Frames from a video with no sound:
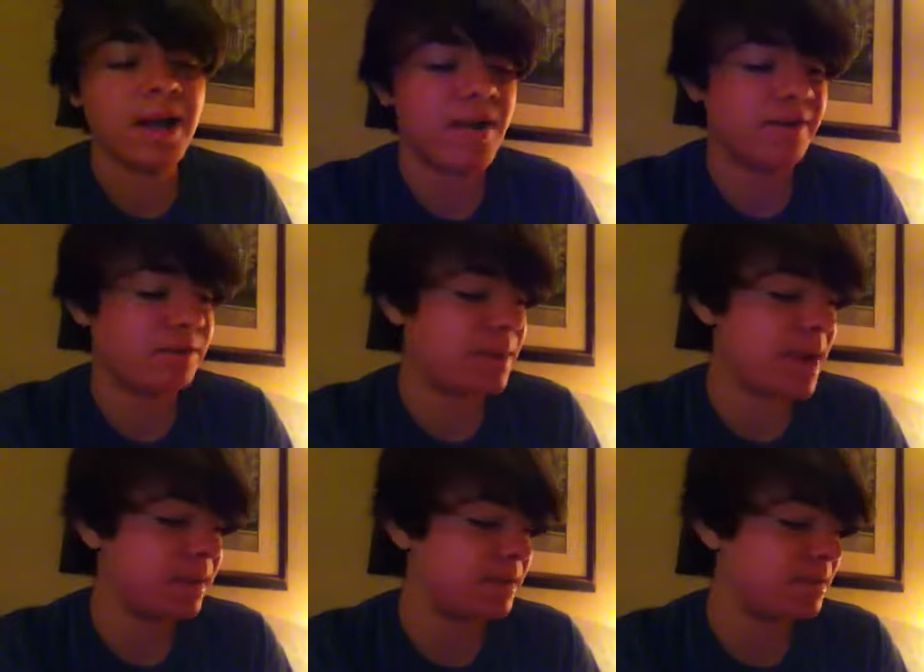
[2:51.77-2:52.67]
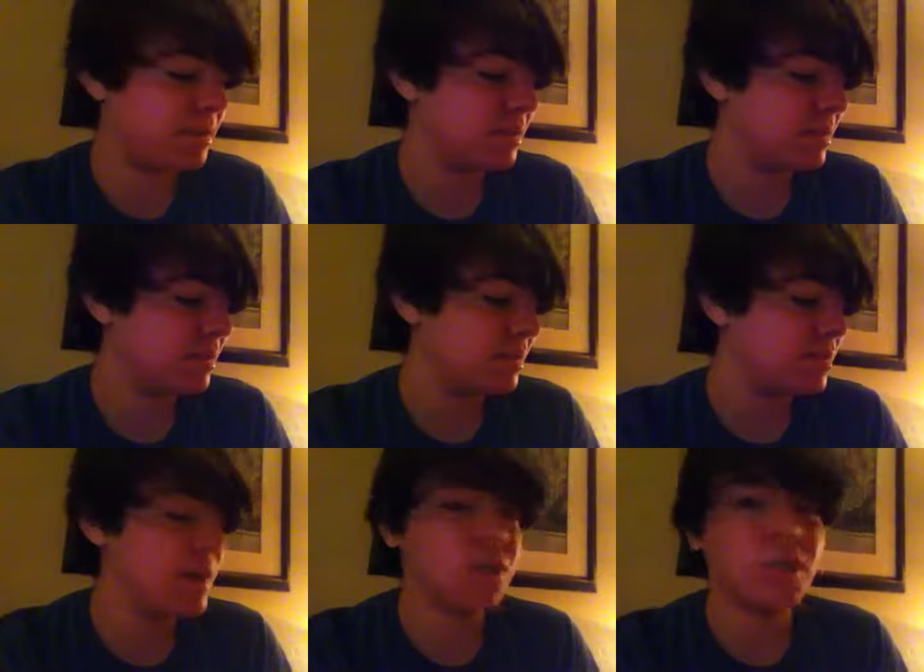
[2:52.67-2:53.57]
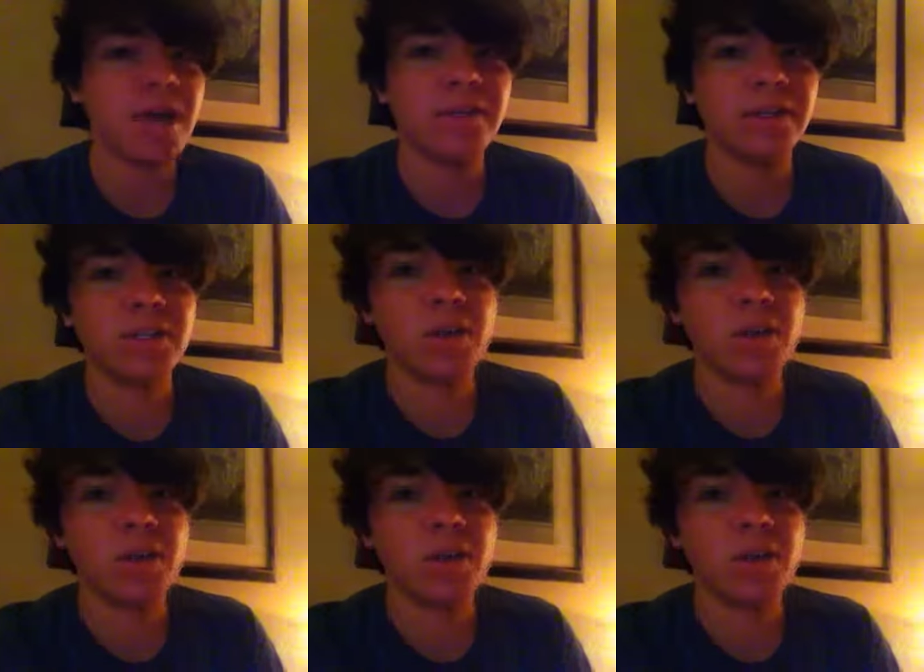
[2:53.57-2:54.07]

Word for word: having pets, especially having a